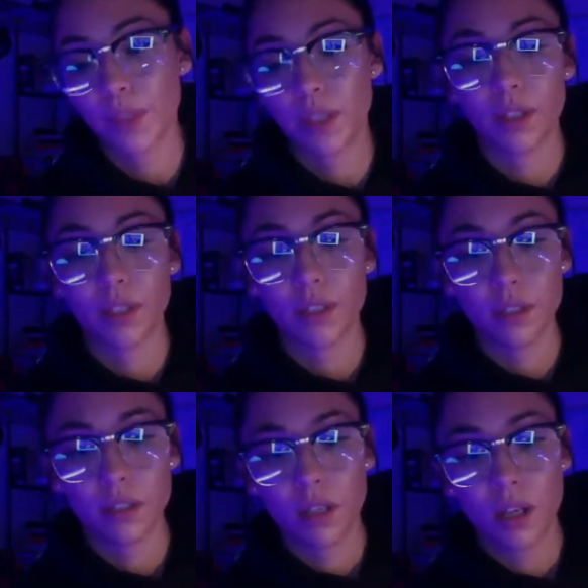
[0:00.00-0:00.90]
Okay,
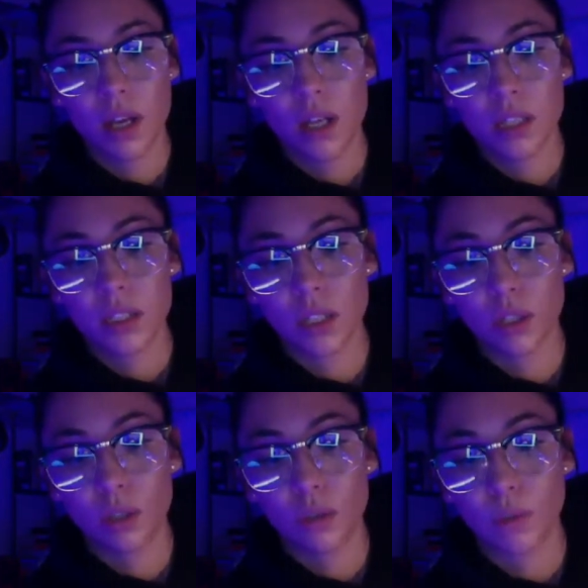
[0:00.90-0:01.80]

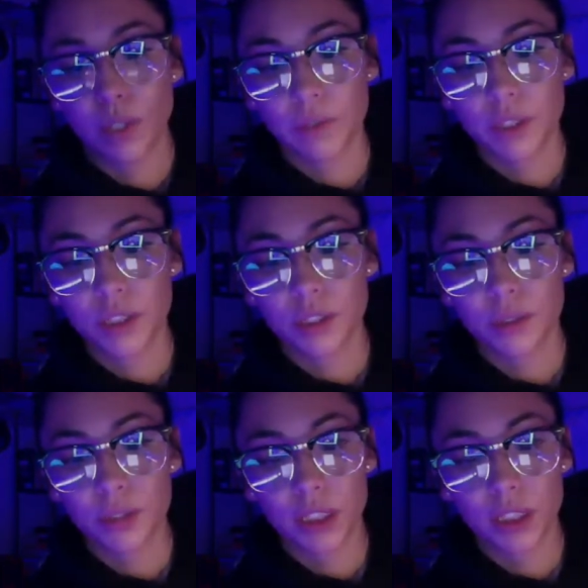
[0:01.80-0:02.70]
so what i want to
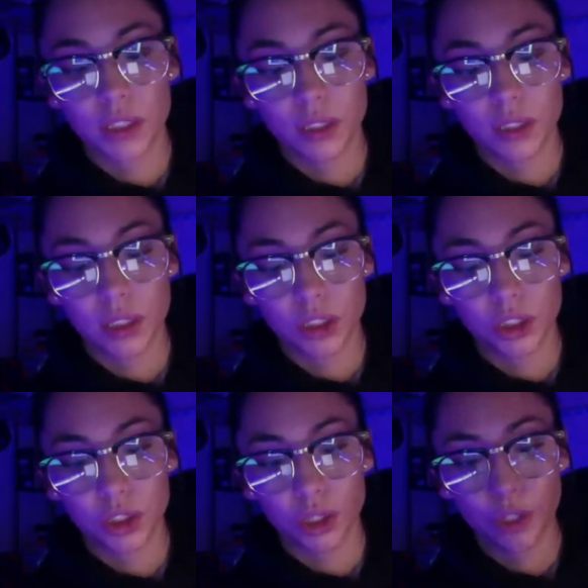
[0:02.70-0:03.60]
do is
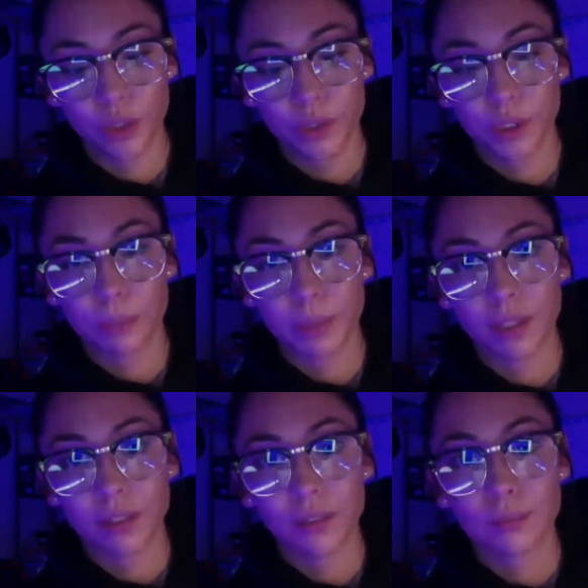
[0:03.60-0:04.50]
show you a little
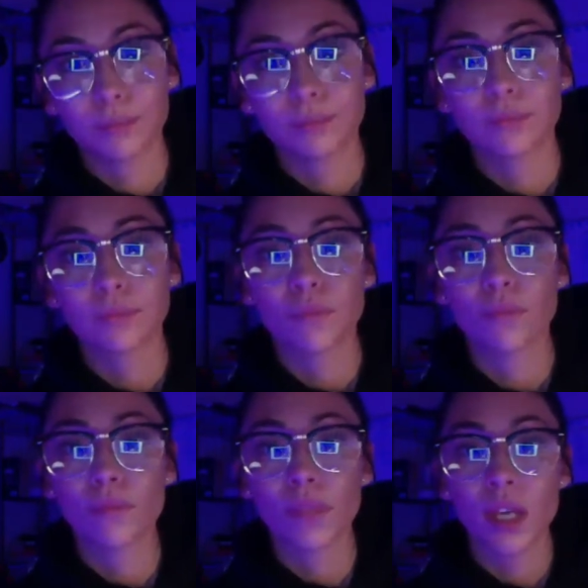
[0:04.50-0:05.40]
bit
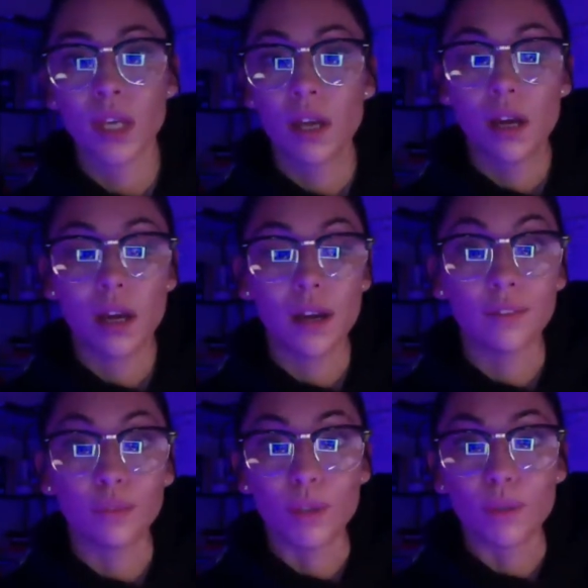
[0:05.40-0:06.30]

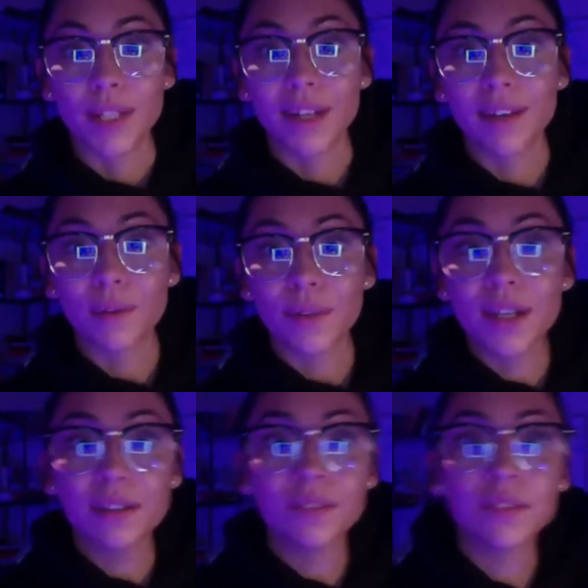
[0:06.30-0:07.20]
of what we got going
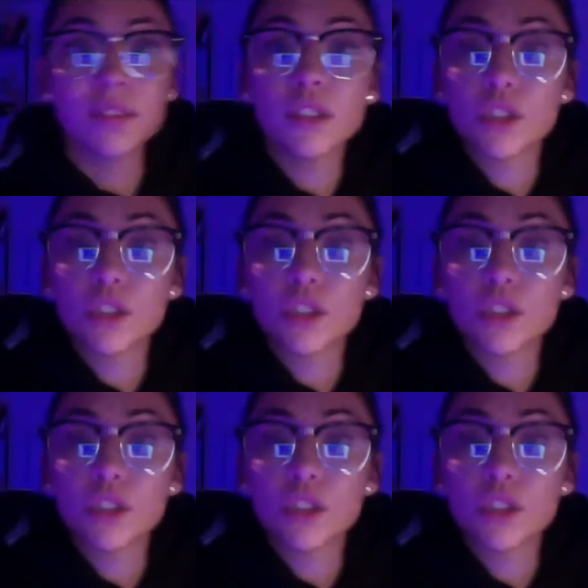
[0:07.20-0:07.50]
on.